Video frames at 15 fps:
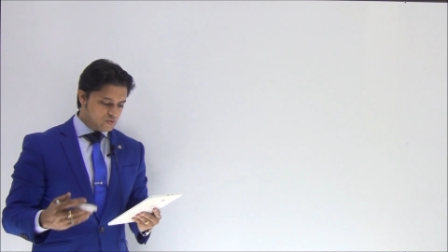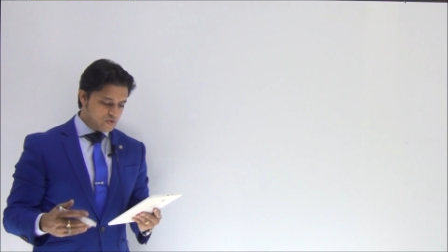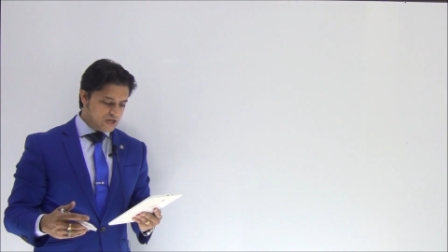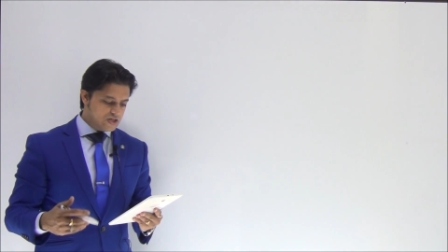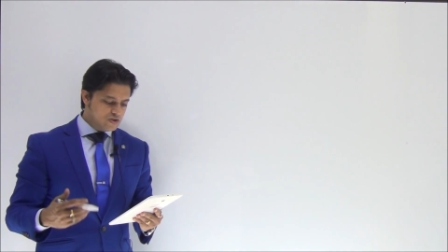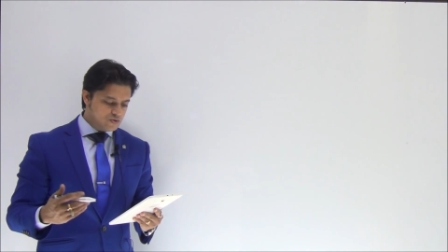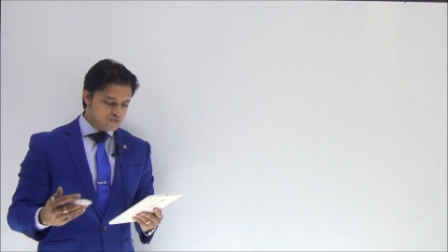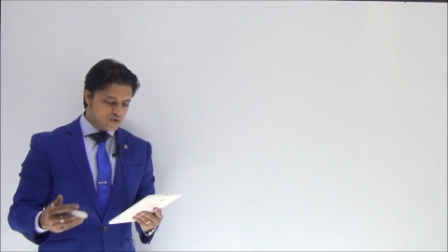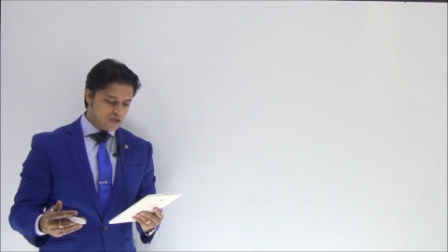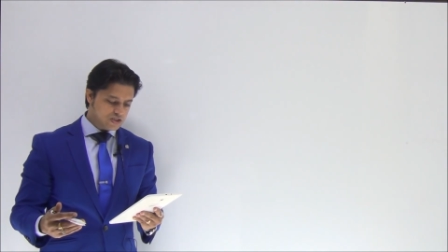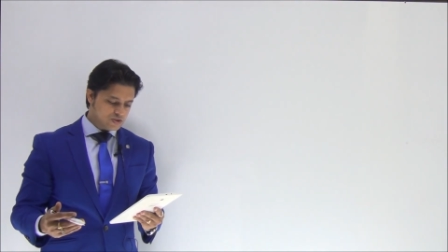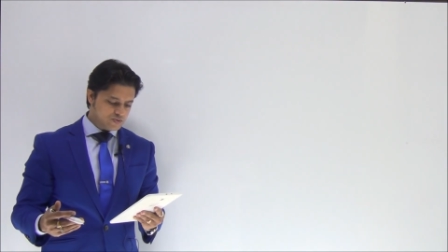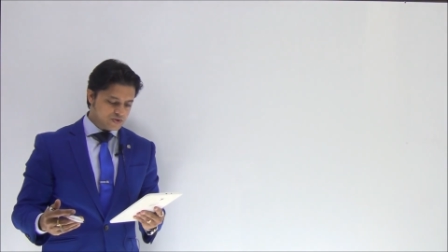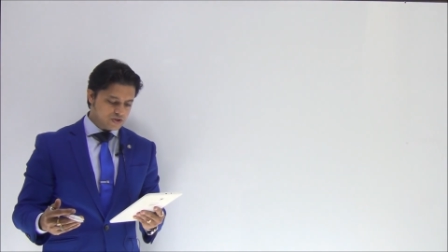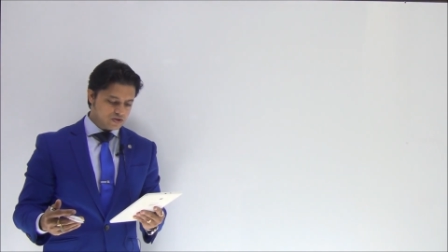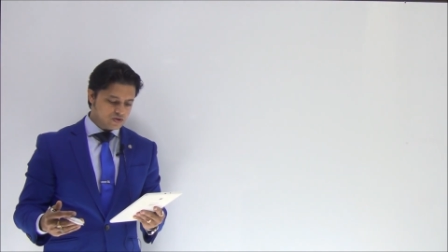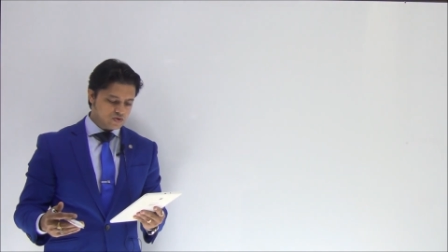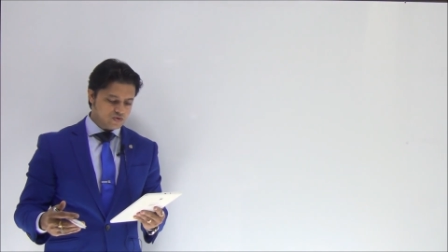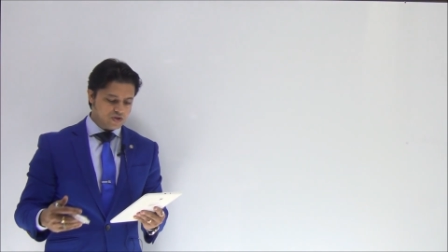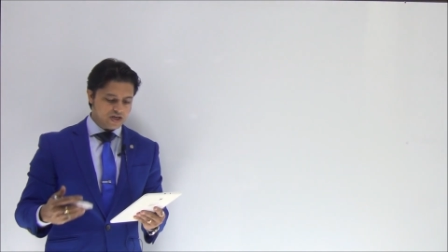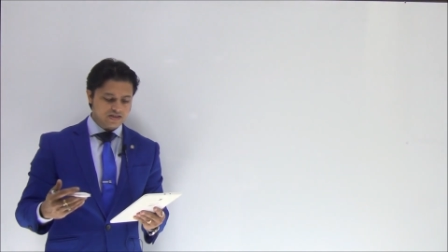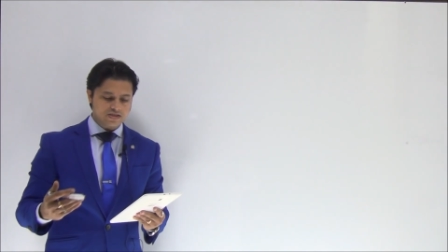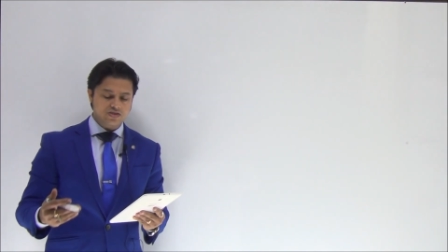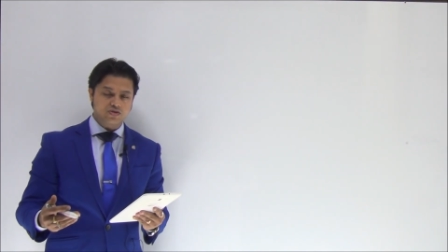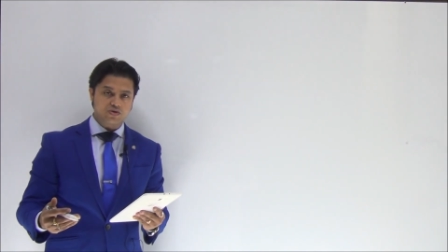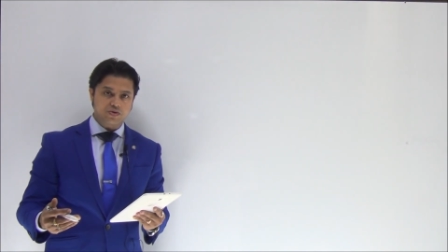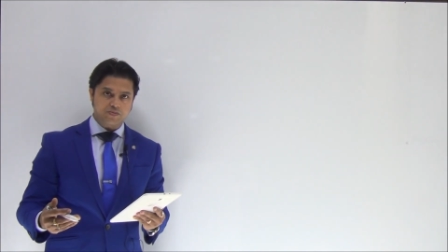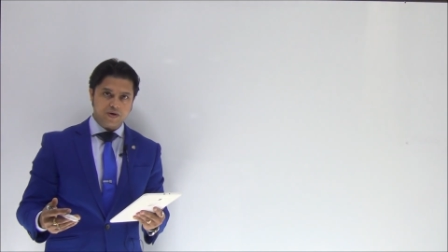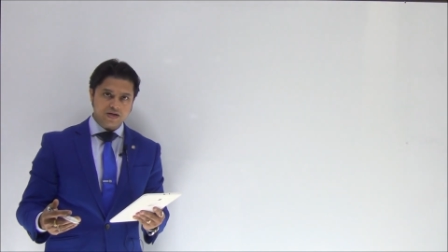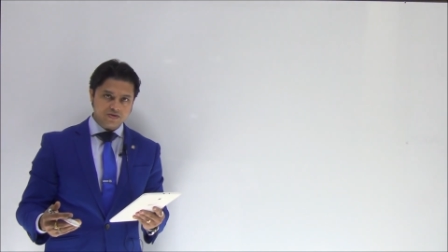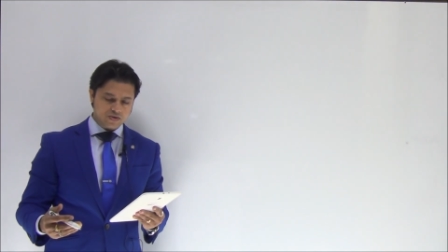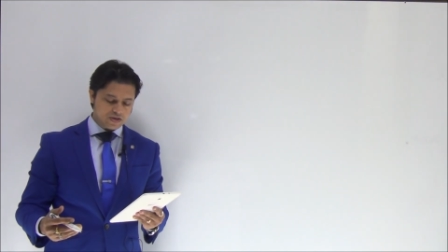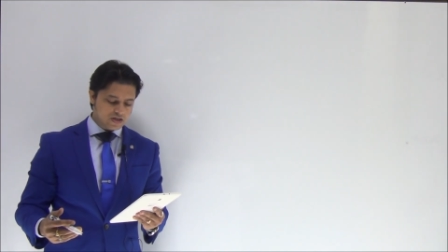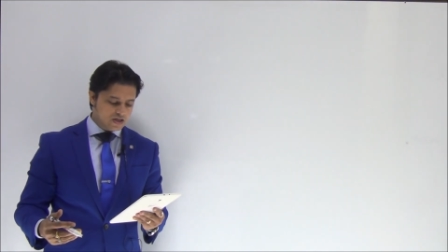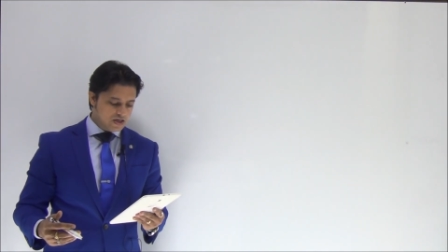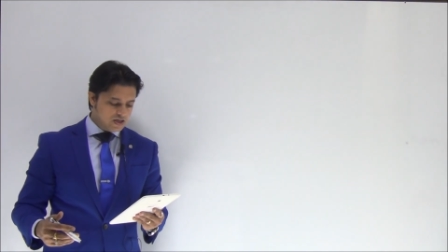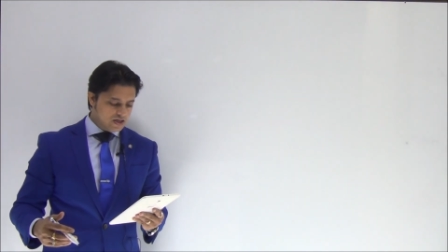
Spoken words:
rate of transmission through the accessory pathway,